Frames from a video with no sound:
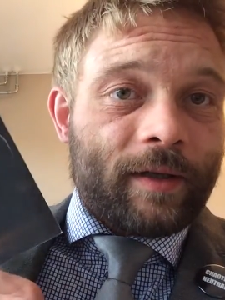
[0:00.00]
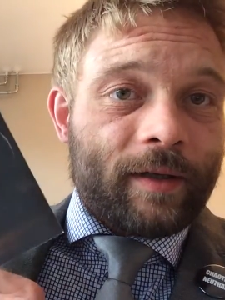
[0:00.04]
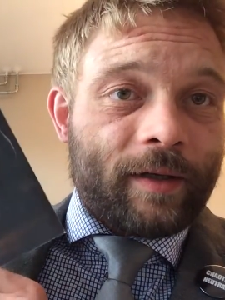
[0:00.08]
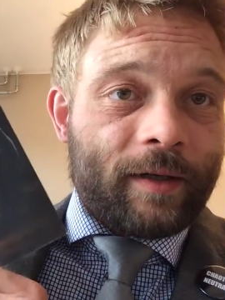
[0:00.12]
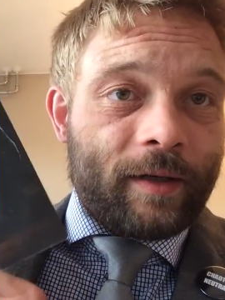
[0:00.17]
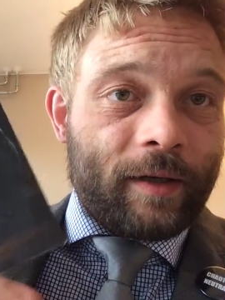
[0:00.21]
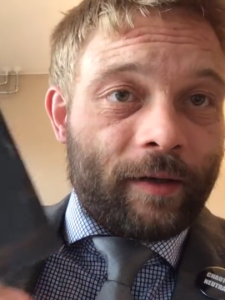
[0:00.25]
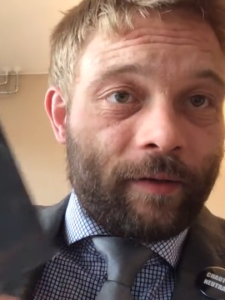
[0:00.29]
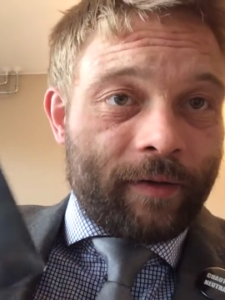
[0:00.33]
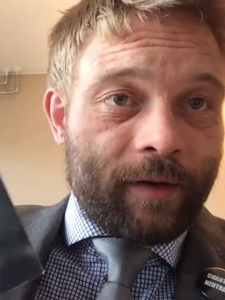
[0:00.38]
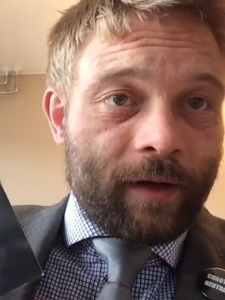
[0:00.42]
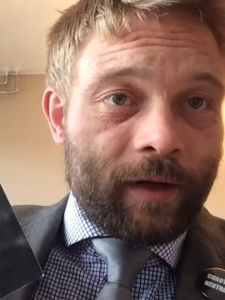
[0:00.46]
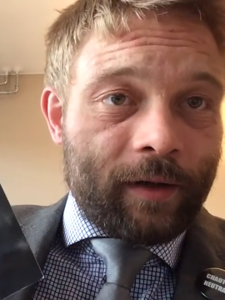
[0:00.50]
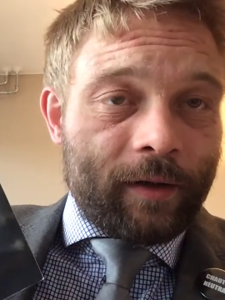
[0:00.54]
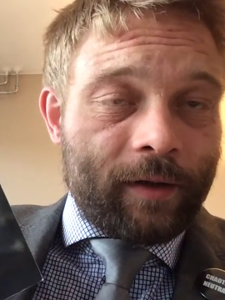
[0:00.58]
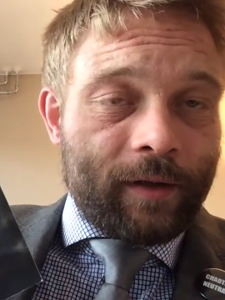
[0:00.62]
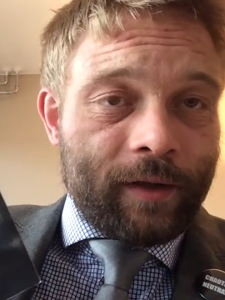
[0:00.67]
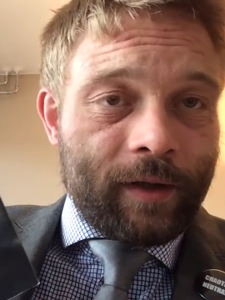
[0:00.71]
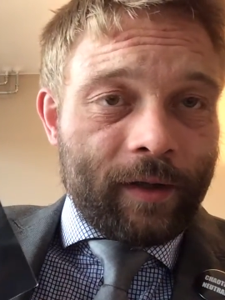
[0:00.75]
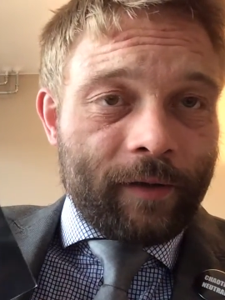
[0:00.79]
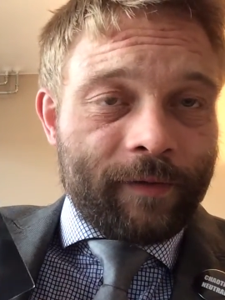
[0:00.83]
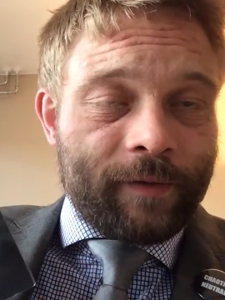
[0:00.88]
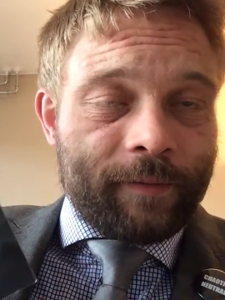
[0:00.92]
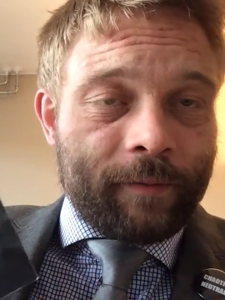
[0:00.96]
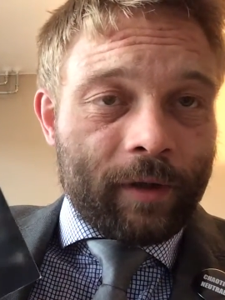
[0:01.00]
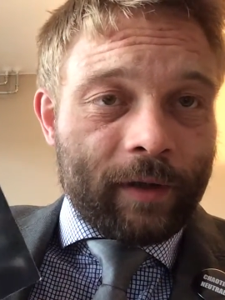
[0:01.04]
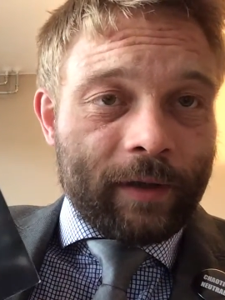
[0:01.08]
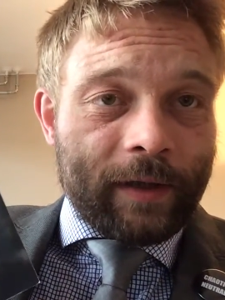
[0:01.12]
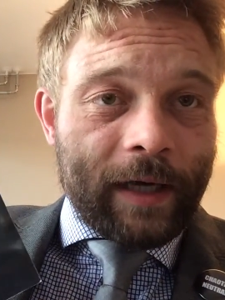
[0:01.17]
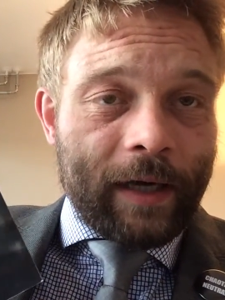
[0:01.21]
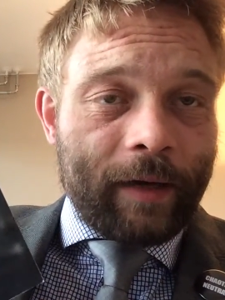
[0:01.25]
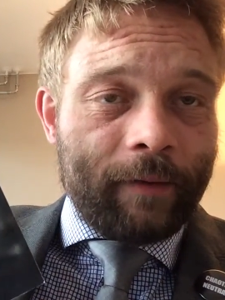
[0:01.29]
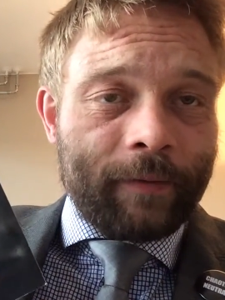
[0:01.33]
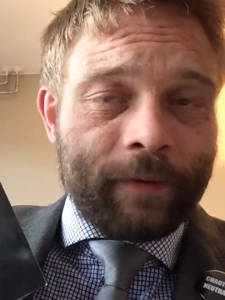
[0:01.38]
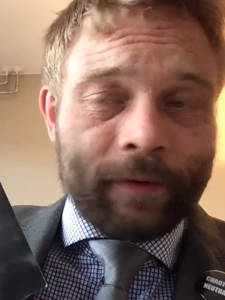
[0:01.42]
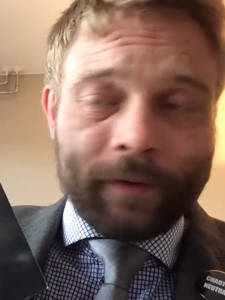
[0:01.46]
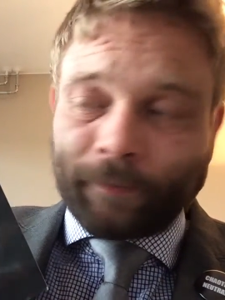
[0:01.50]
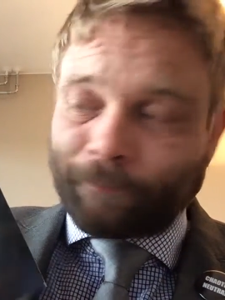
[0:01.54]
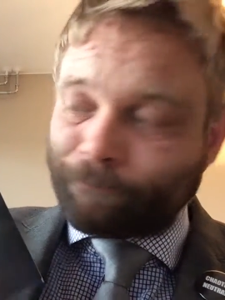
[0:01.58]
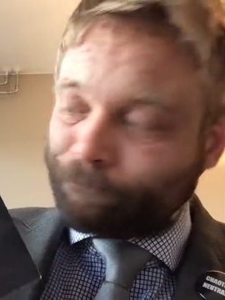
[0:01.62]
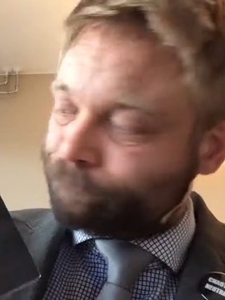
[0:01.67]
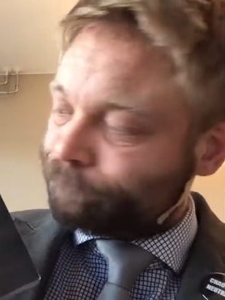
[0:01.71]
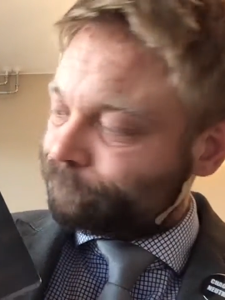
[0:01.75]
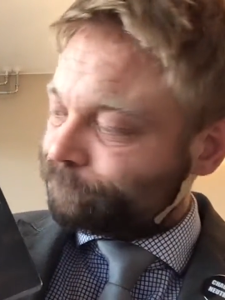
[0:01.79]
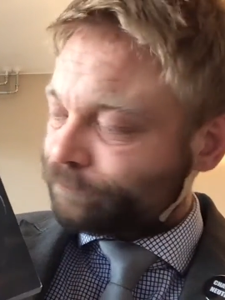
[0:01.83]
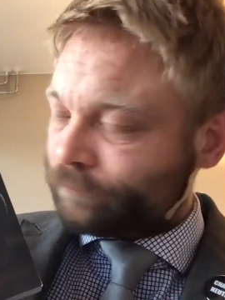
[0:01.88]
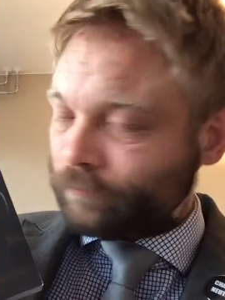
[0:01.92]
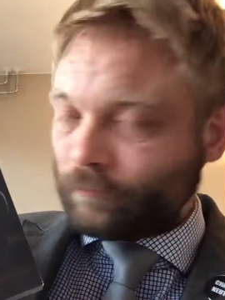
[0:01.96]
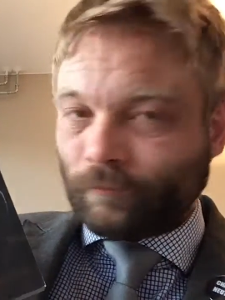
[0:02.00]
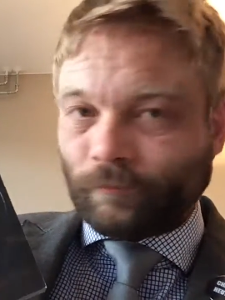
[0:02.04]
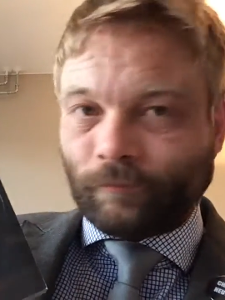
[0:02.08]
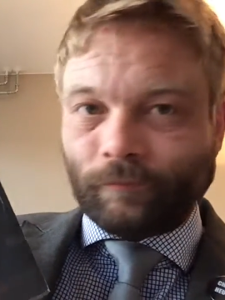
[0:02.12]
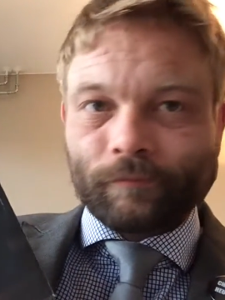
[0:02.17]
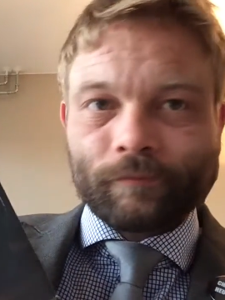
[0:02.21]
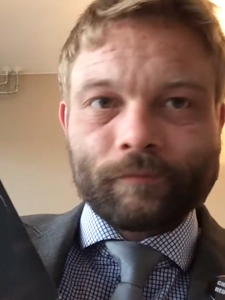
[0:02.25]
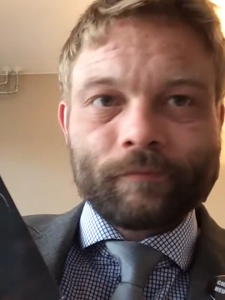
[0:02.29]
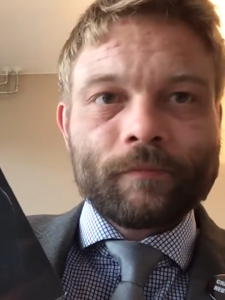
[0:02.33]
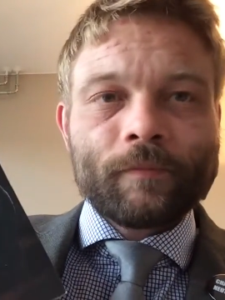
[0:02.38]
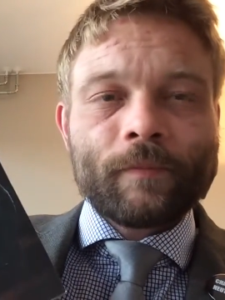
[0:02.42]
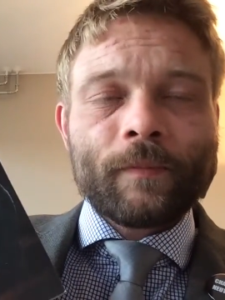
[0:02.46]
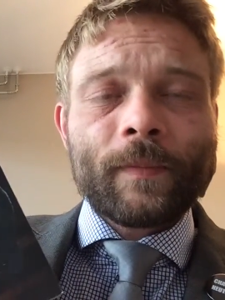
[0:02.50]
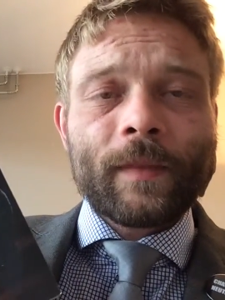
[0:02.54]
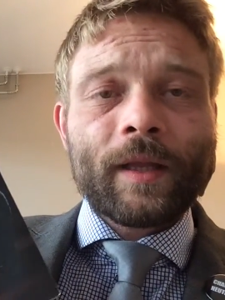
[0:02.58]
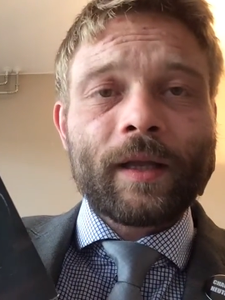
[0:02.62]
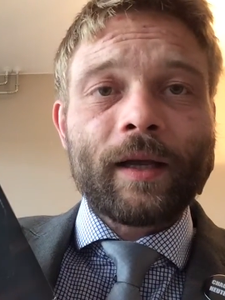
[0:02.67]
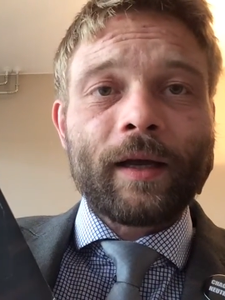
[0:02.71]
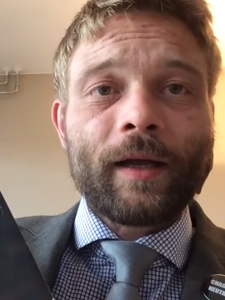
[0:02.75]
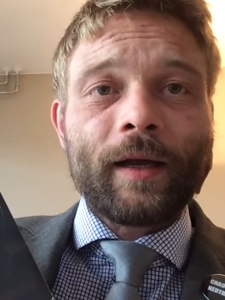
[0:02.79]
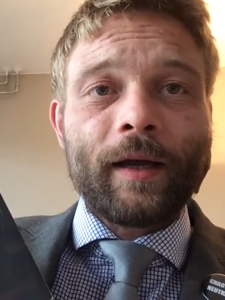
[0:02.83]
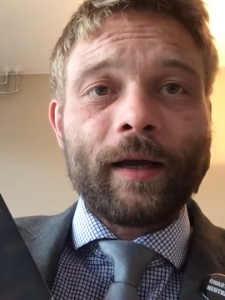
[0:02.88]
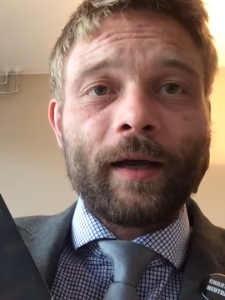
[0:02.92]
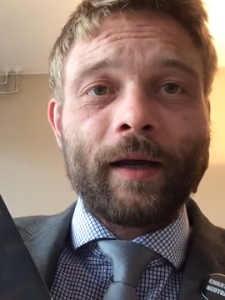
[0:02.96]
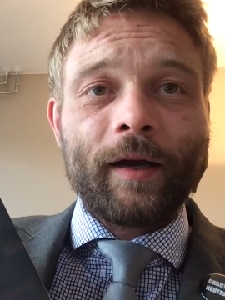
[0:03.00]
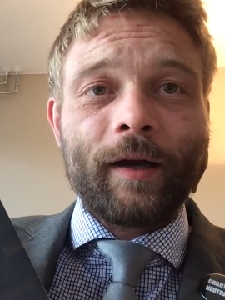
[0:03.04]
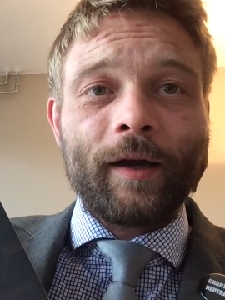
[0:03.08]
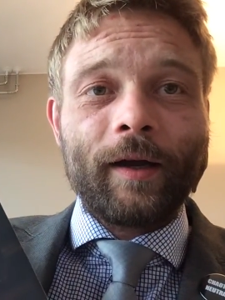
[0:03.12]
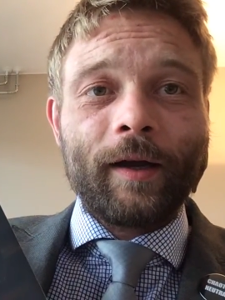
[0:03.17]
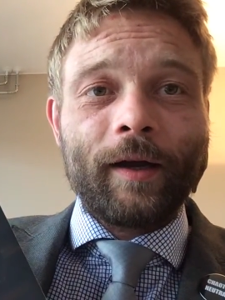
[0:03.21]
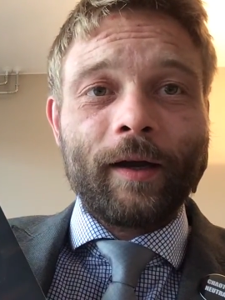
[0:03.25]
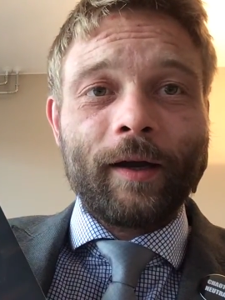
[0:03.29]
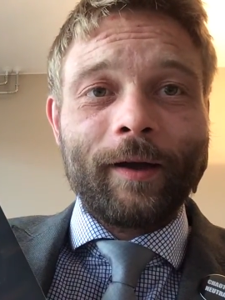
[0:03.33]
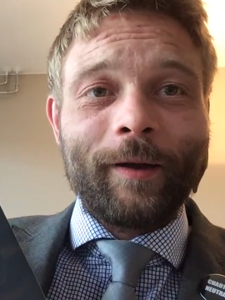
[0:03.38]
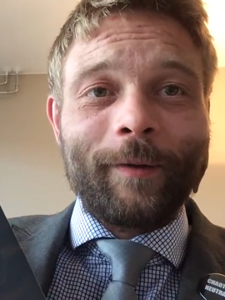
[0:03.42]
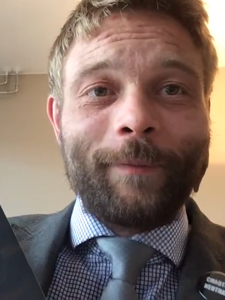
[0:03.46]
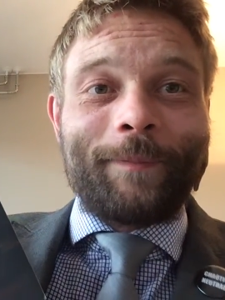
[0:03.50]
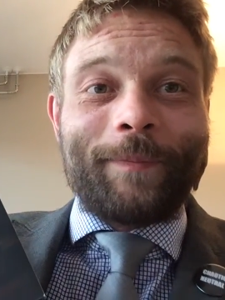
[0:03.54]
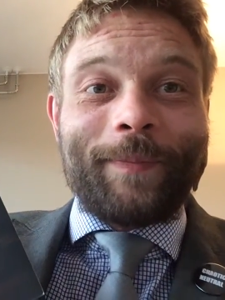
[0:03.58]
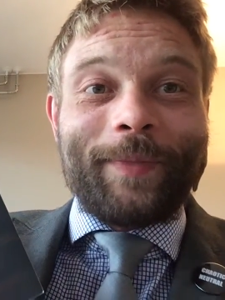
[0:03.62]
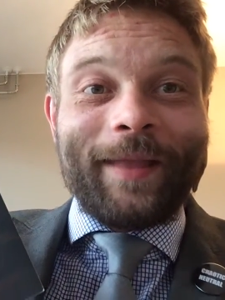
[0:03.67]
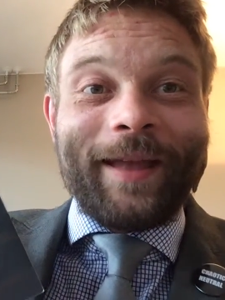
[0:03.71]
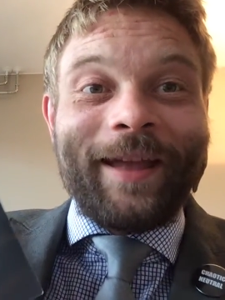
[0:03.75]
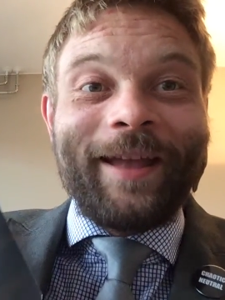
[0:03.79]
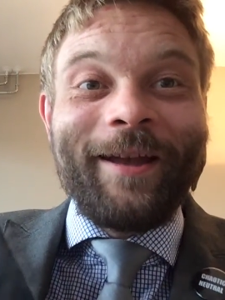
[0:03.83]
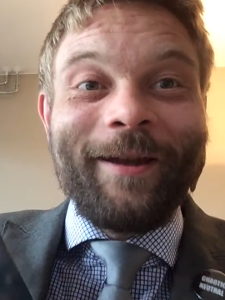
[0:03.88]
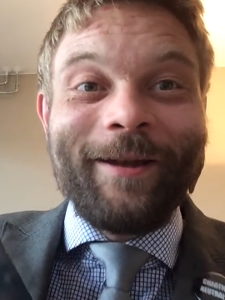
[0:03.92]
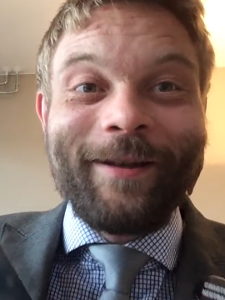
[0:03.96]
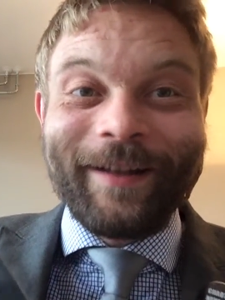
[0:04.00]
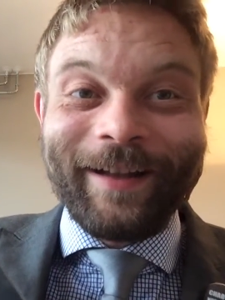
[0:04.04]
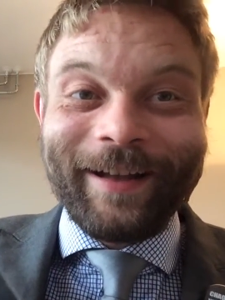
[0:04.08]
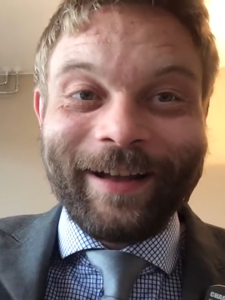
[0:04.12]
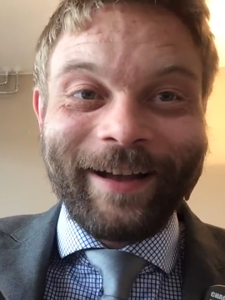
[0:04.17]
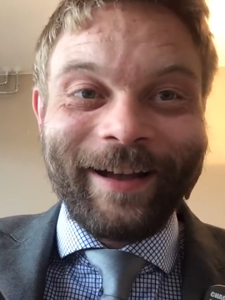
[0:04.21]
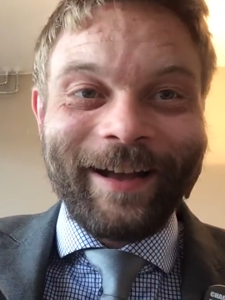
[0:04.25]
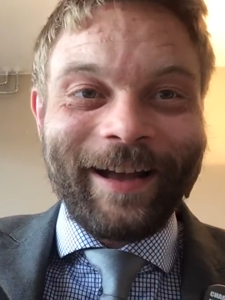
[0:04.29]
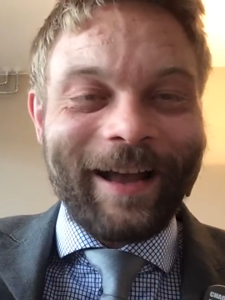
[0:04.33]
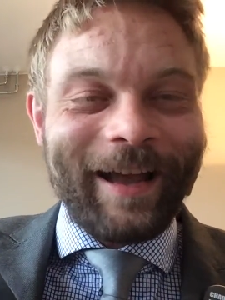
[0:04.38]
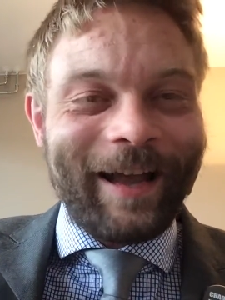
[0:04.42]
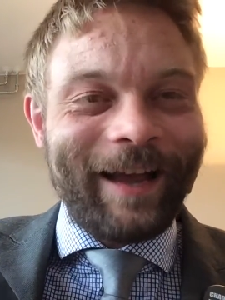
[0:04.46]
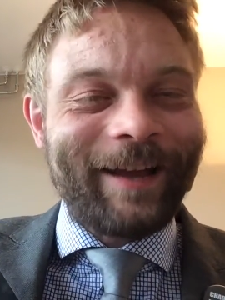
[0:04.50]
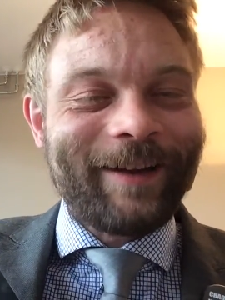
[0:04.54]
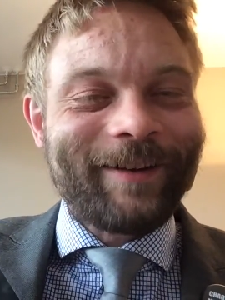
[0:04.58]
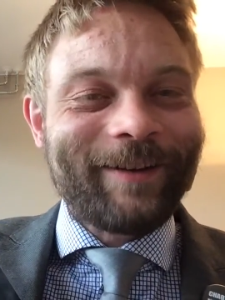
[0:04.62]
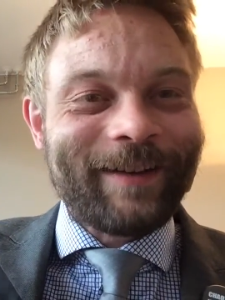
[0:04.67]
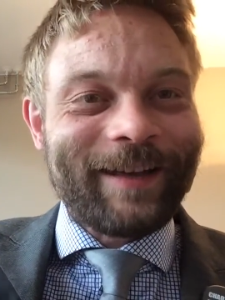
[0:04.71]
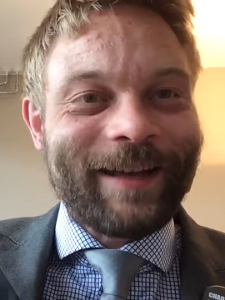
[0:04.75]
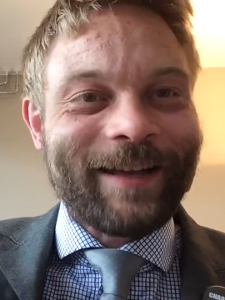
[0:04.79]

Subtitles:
anthology of small games, and